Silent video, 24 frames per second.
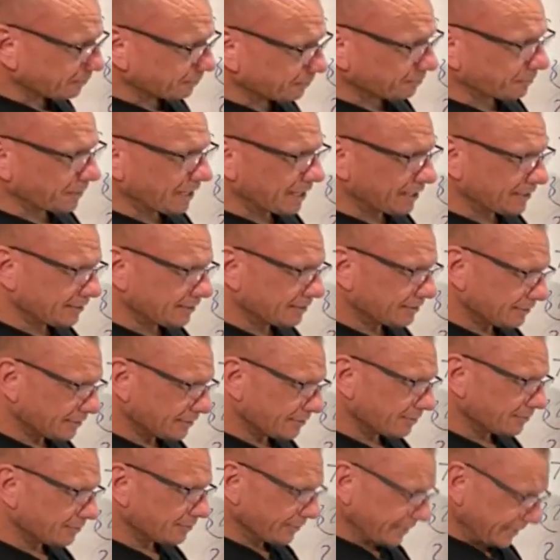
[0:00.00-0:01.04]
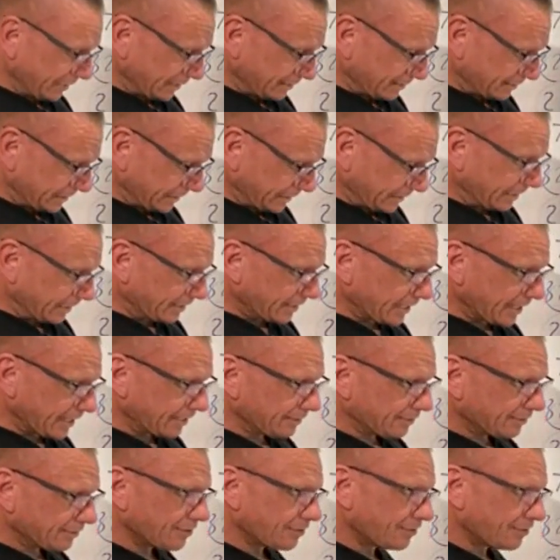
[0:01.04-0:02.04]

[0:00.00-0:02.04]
But realistically then,